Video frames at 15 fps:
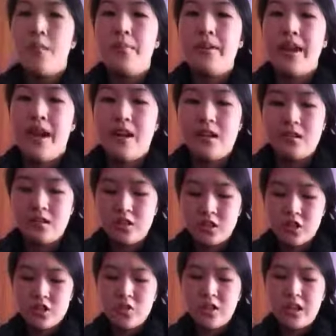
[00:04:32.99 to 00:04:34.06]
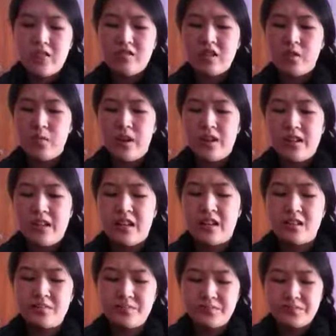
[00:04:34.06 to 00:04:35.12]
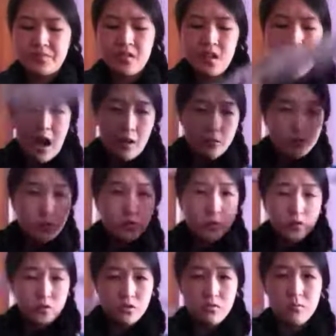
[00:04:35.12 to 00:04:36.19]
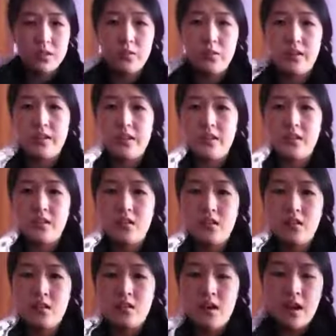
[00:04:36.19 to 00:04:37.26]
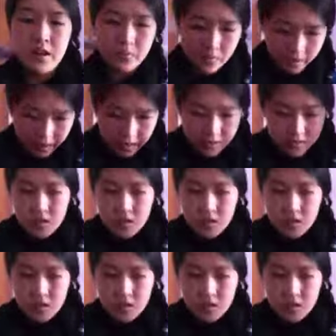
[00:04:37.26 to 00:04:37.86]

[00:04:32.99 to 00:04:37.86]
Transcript: But yeah, because you can't really wear like how you would normally wear. Like, how do you wear it?